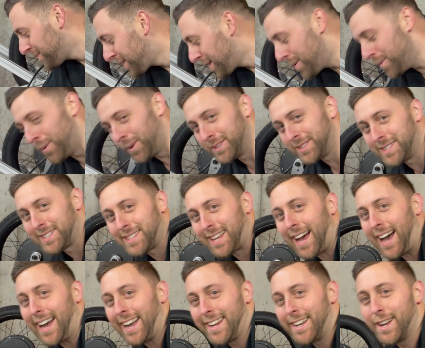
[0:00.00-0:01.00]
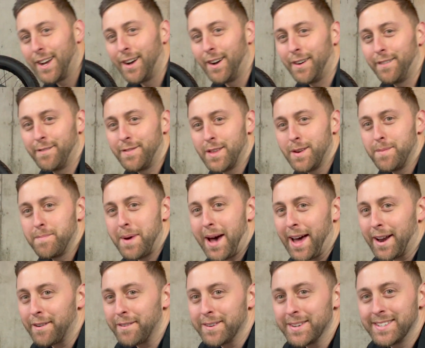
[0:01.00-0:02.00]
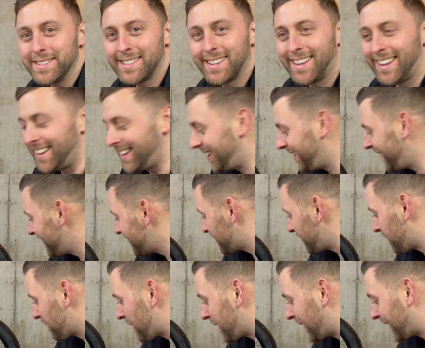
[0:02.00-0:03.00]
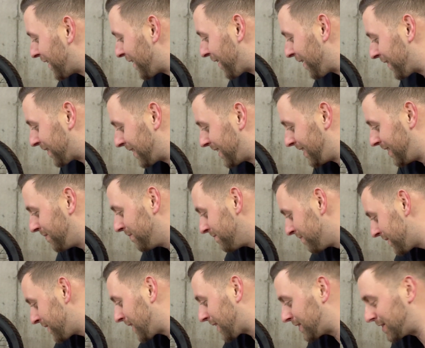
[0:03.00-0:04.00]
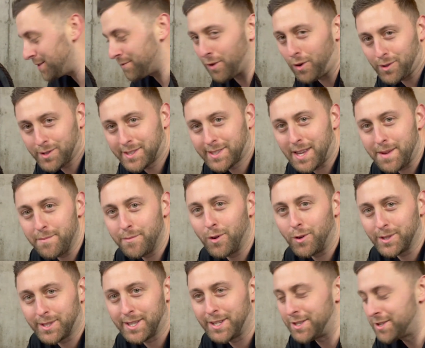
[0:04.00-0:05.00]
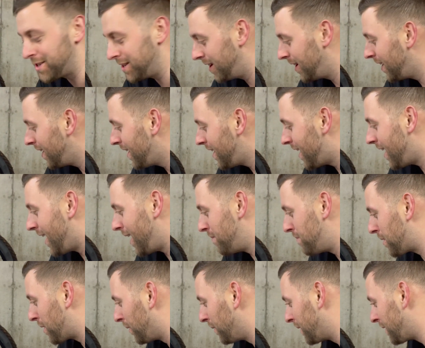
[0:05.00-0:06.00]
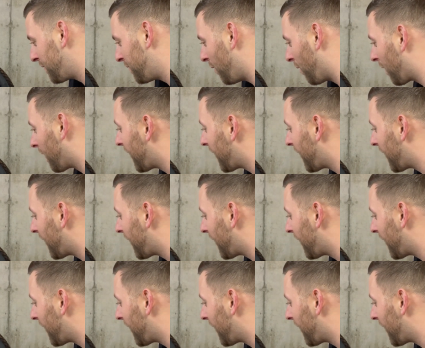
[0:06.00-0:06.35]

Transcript: one side of the batteries in, so I'm running currently 60 volts, same voltage, but only 4